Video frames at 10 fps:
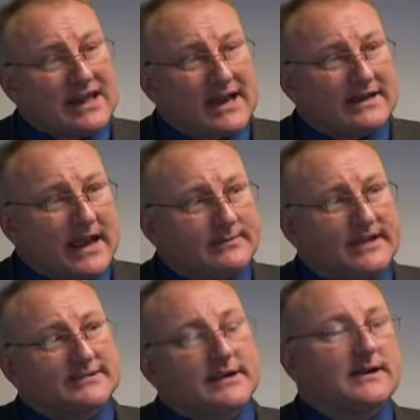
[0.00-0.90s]
and a lot of
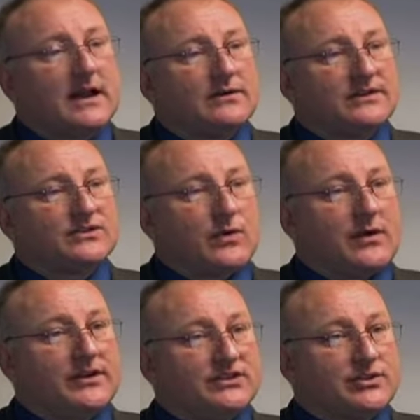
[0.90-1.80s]
times I send it out to
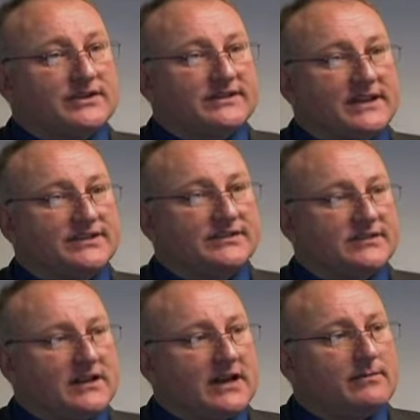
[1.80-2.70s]
surrounding
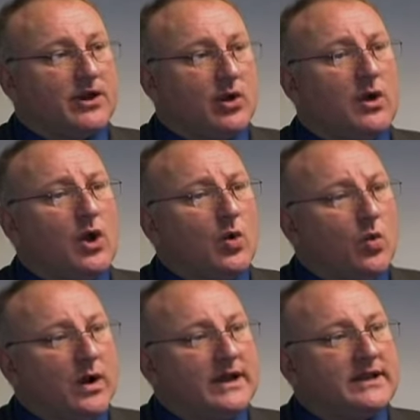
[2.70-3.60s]
jurisdictions to let them know
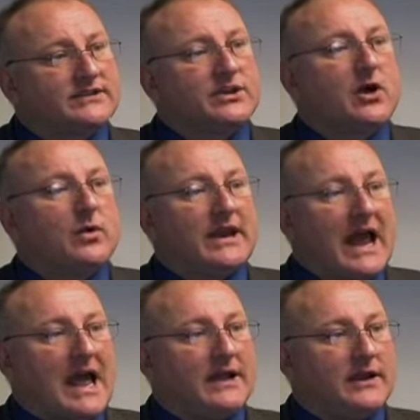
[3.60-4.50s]
what is
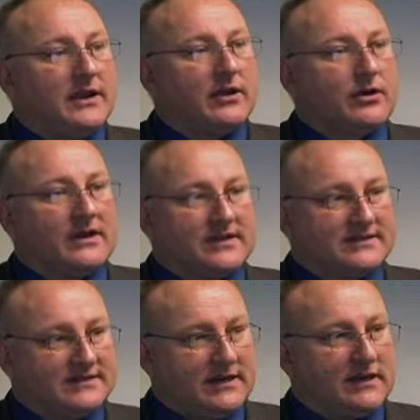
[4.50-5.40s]
going on here in
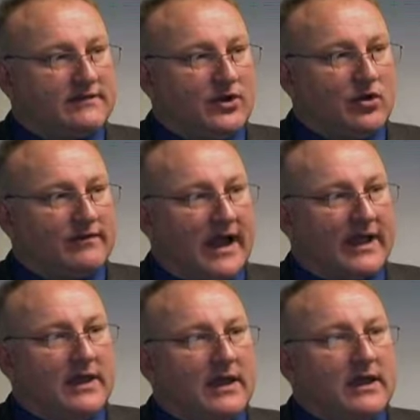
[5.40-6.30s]
the city of
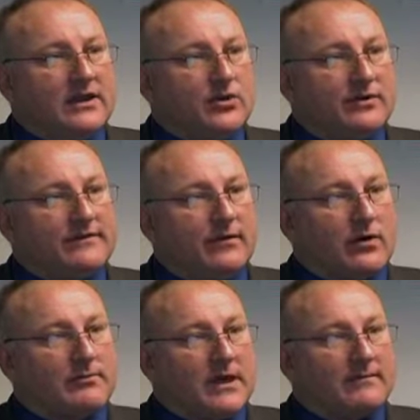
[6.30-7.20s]
Novi, to
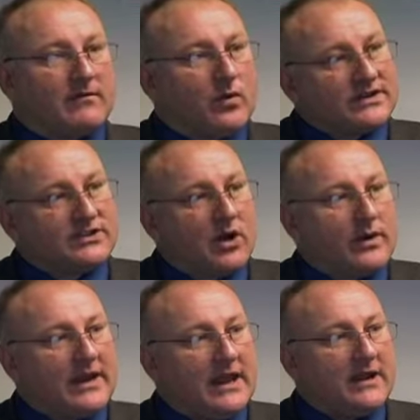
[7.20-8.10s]
inform them of what's
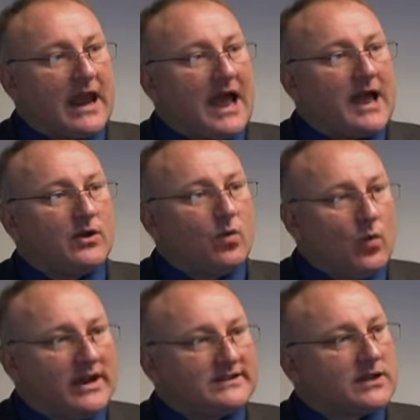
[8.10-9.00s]
going on,
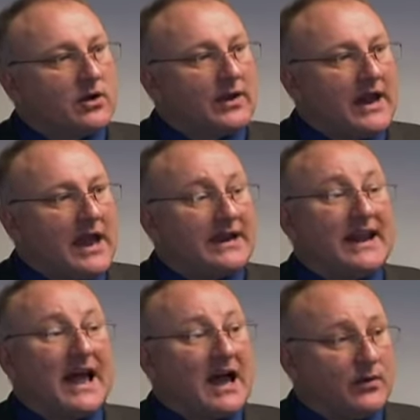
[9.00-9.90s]
when's it going on,
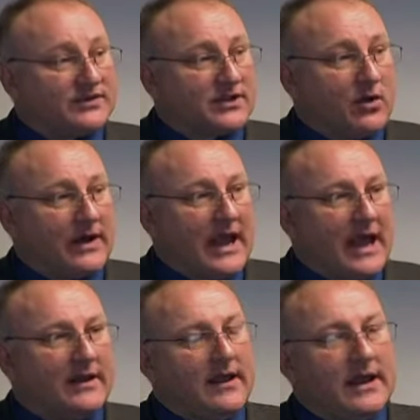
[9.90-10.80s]
and how it's going
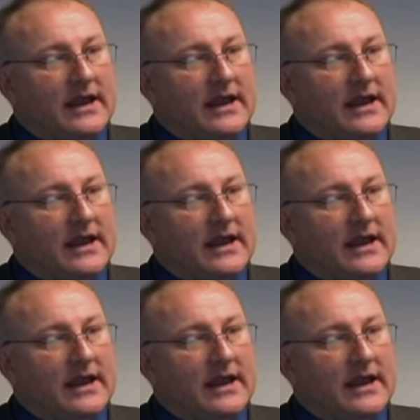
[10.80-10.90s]
on.